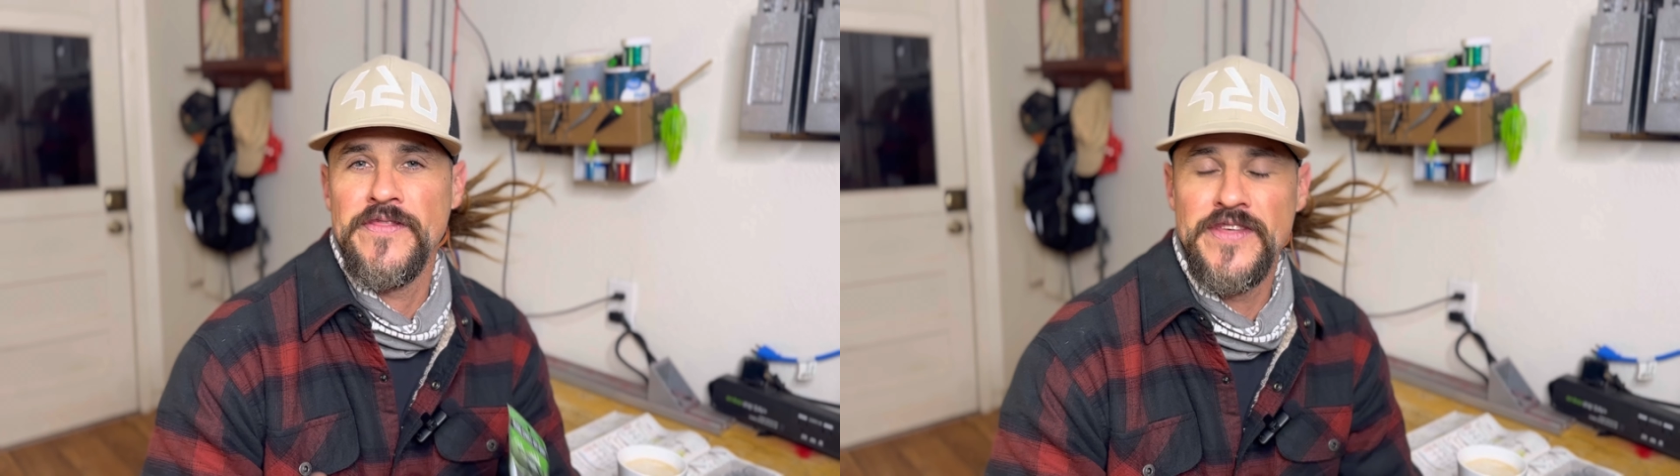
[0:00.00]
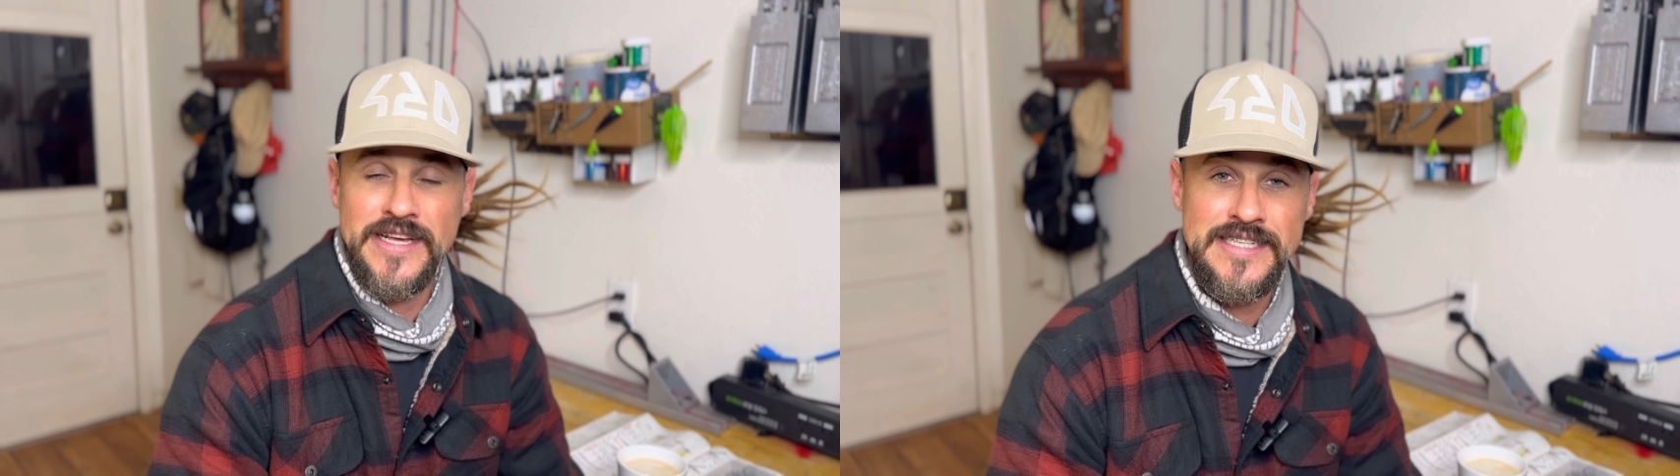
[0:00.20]

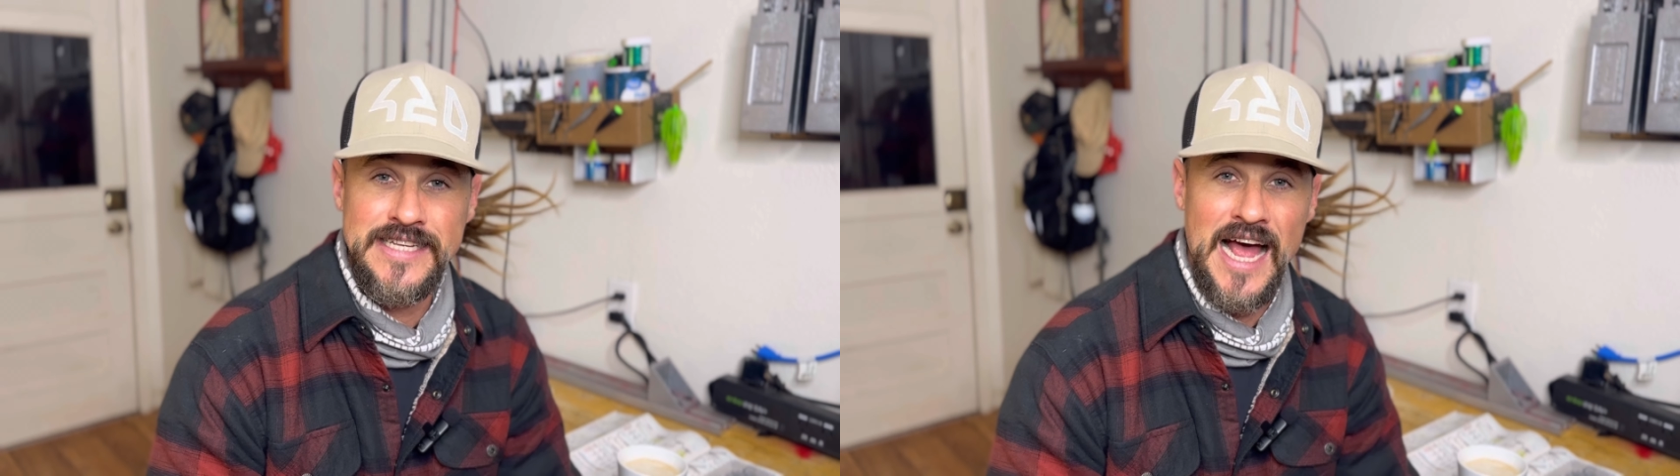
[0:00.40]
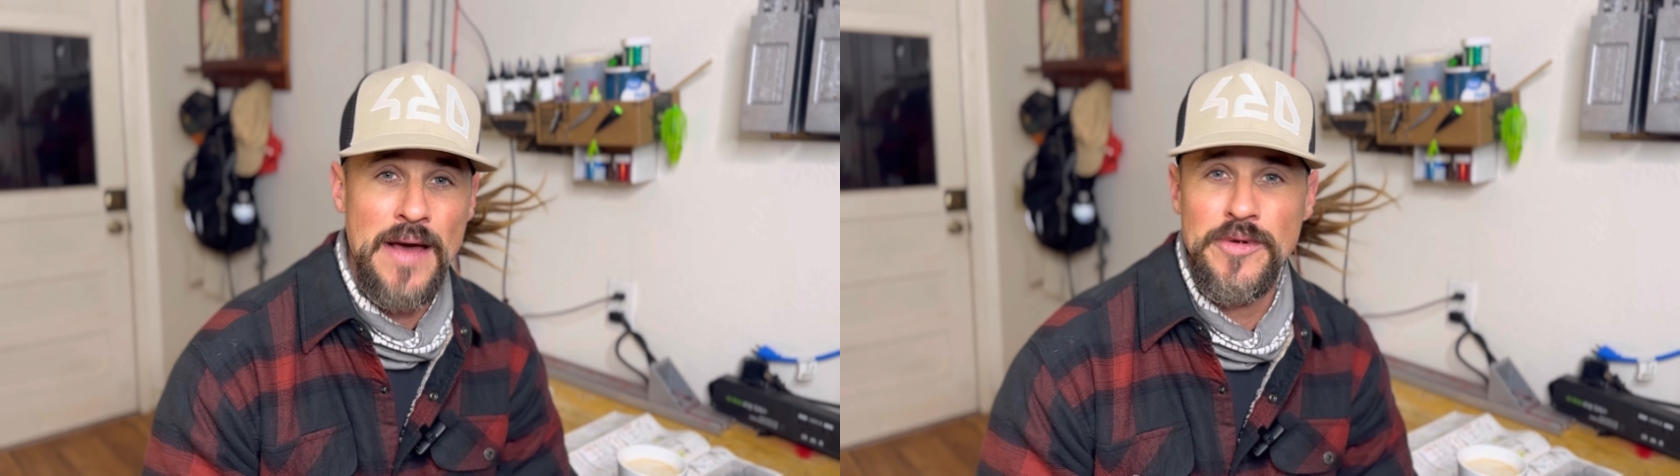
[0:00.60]
this
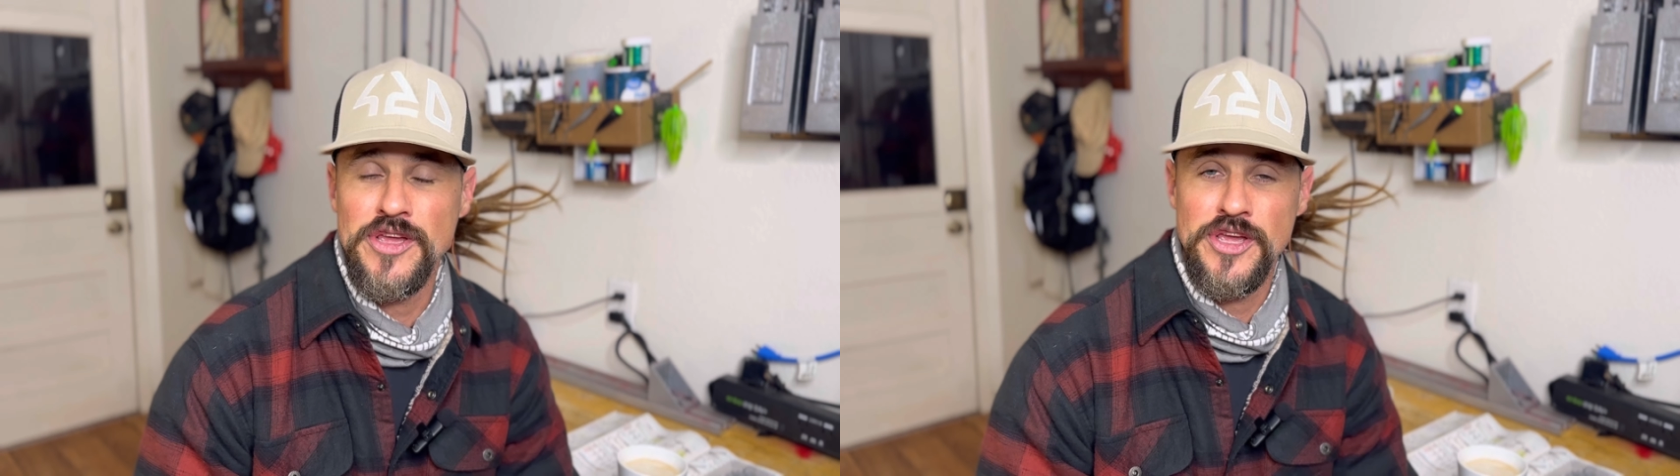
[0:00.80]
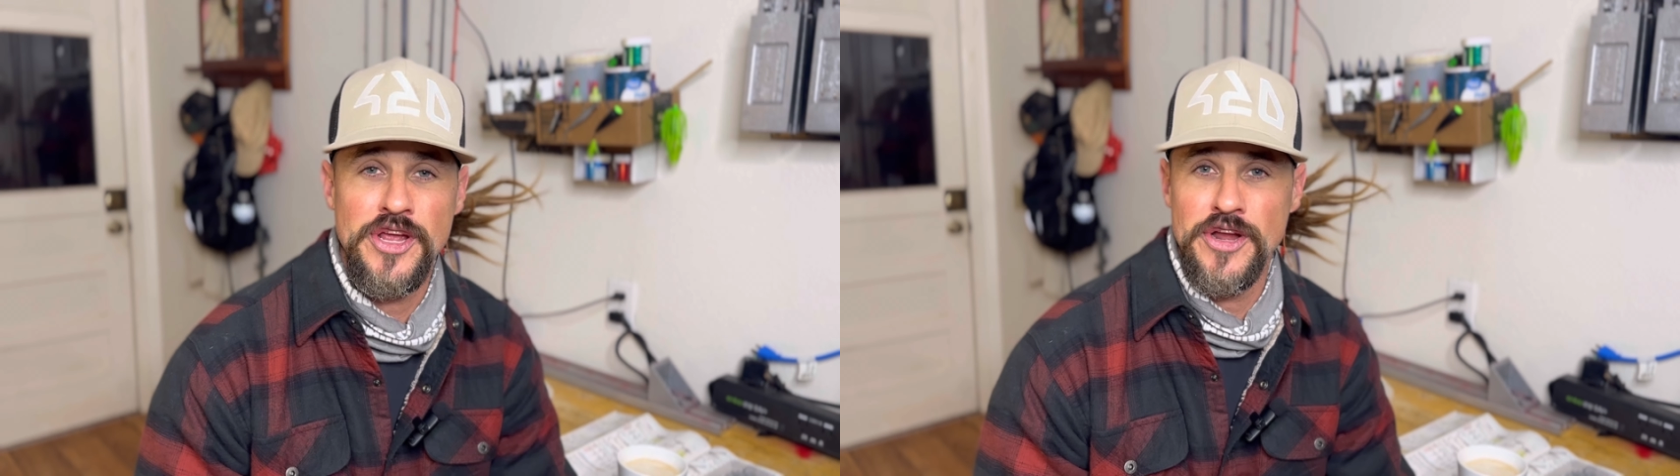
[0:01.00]
time of
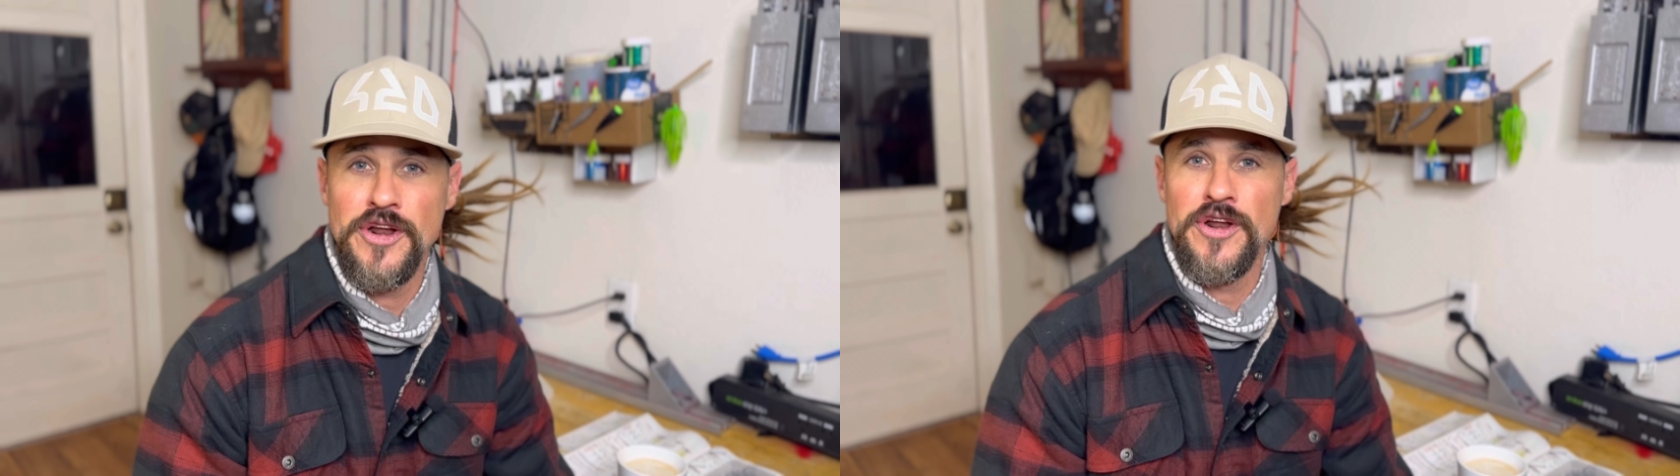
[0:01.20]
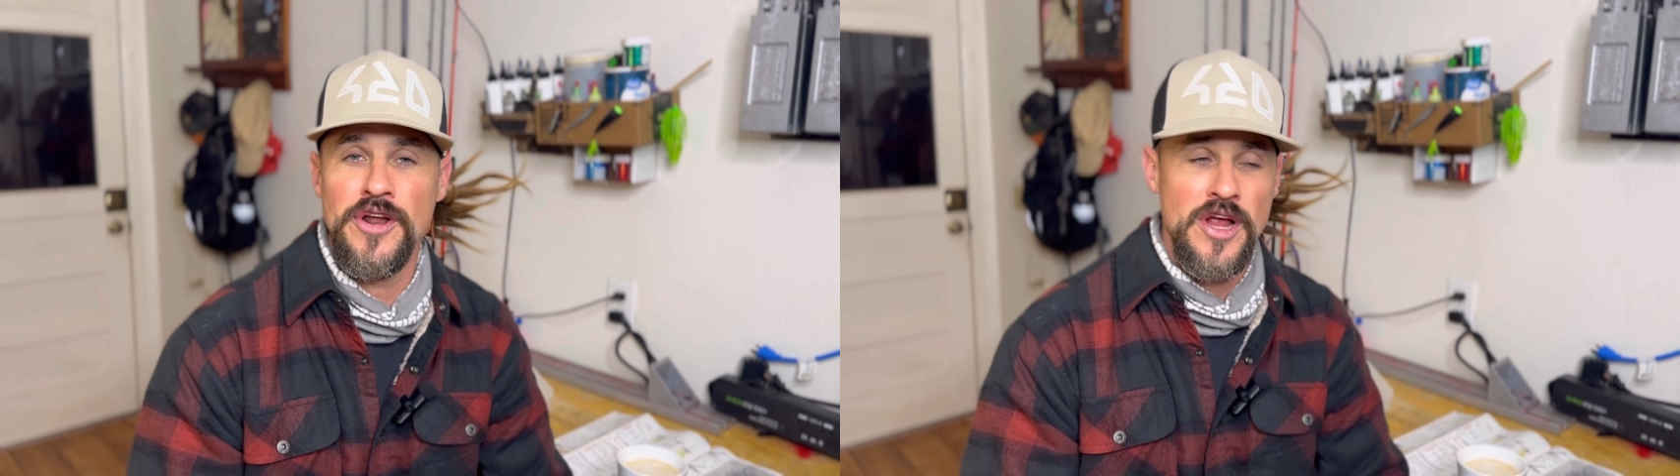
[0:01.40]

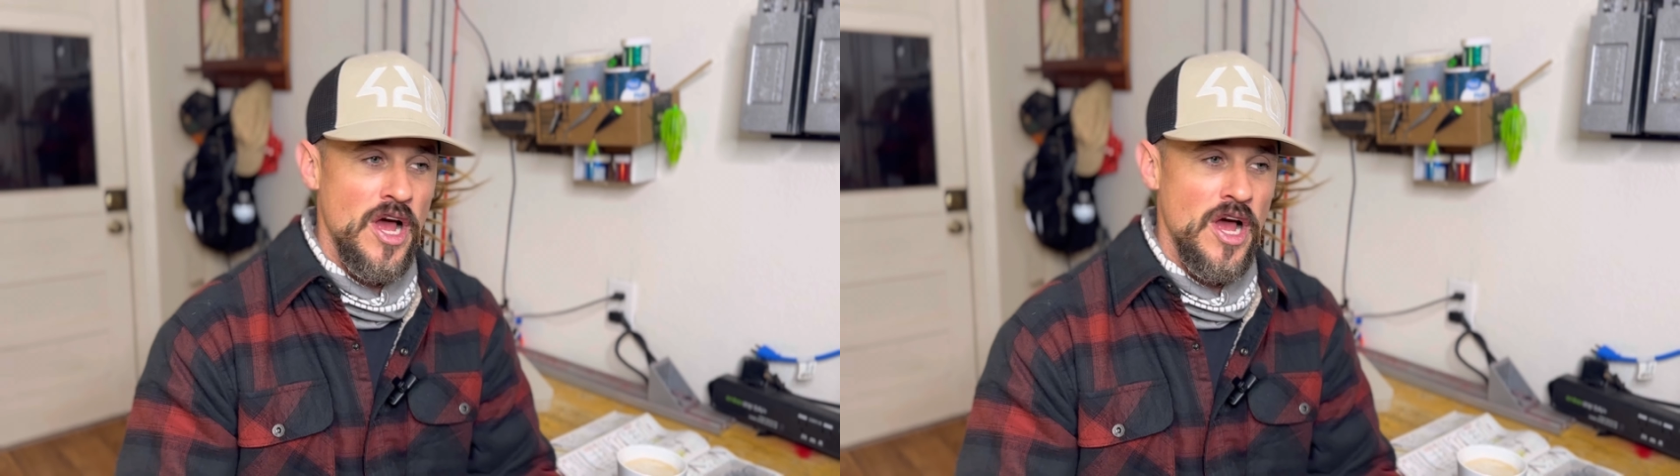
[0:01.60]
year.